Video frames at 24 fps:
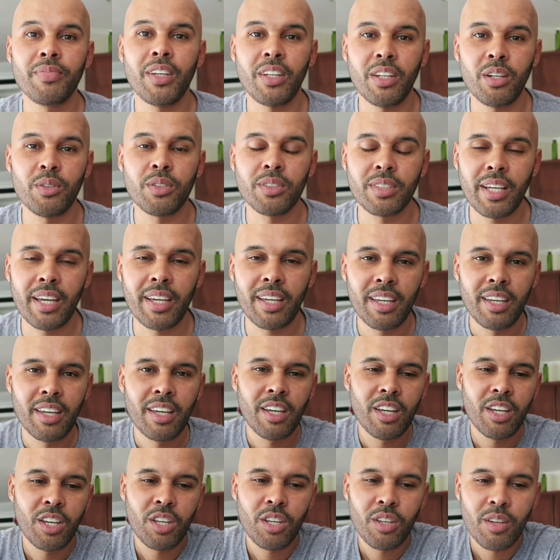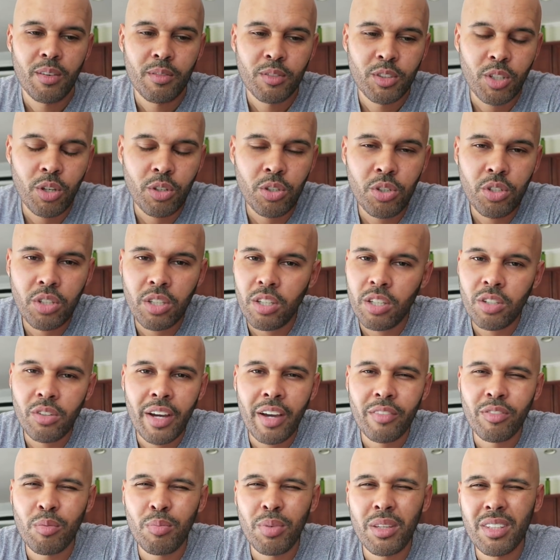You know, it was like so you you
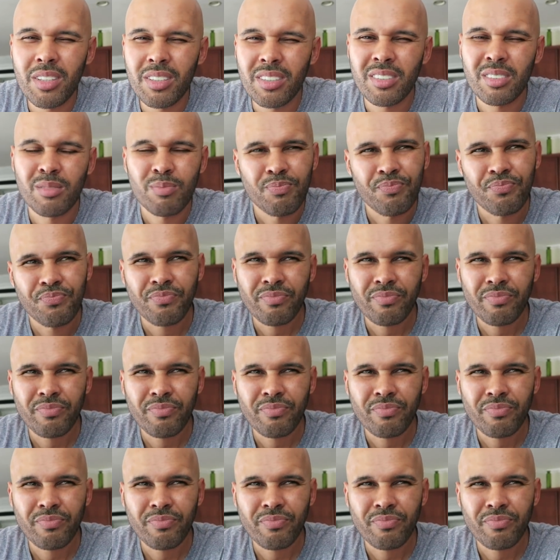don't have to be this